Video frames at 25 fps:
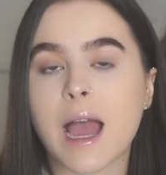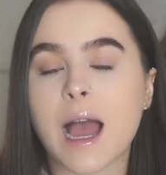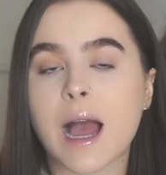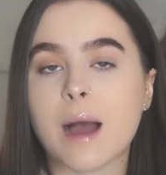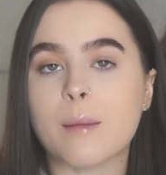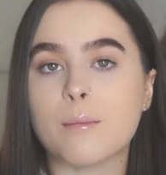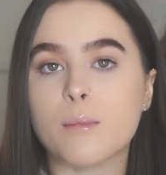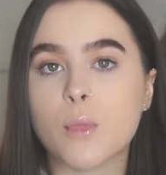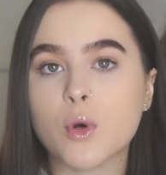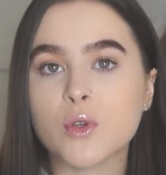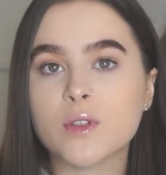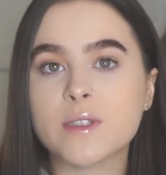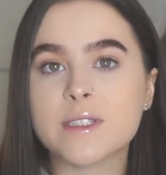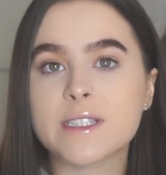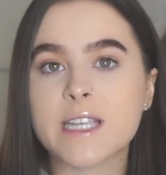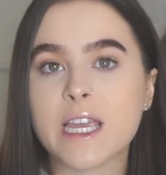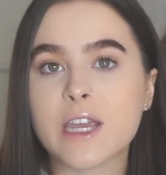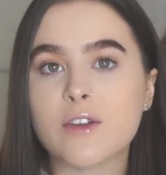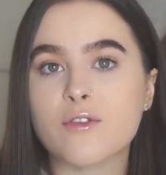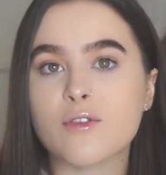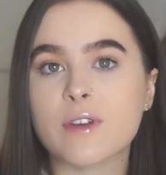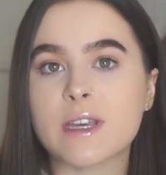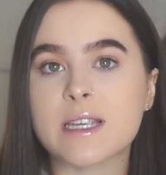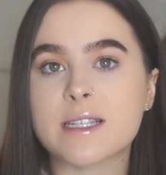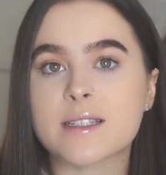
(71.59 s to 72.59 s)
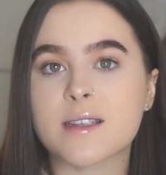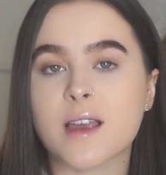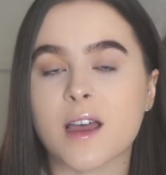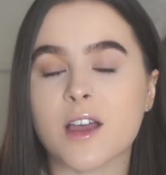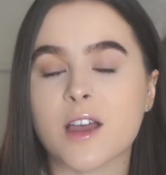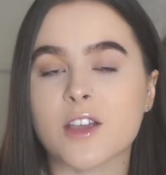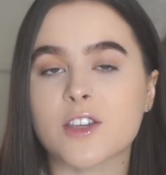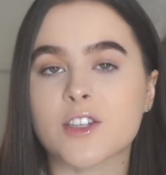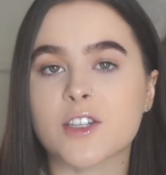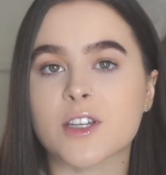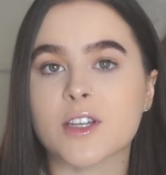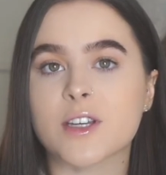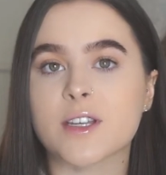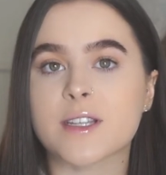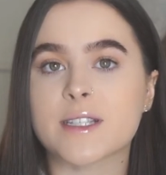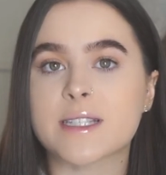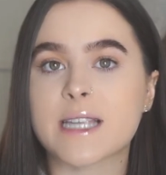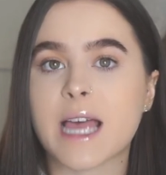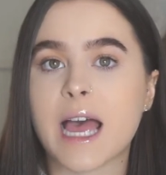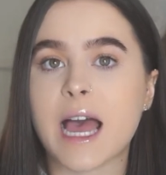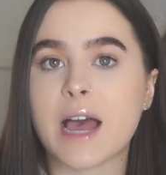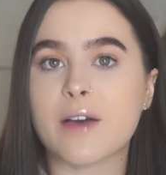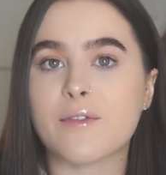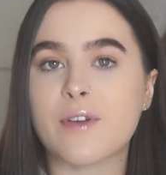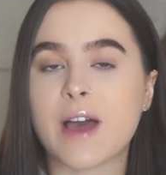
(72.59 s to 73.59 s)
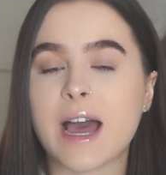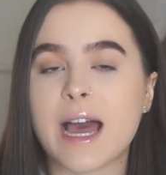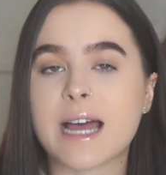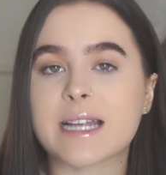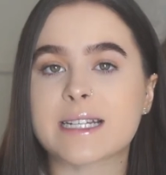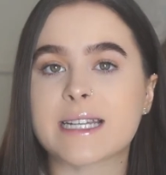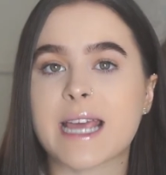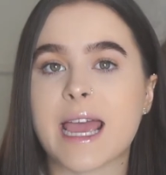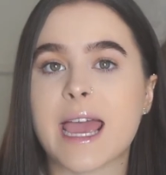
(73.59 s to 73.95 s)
and modern day researchers have had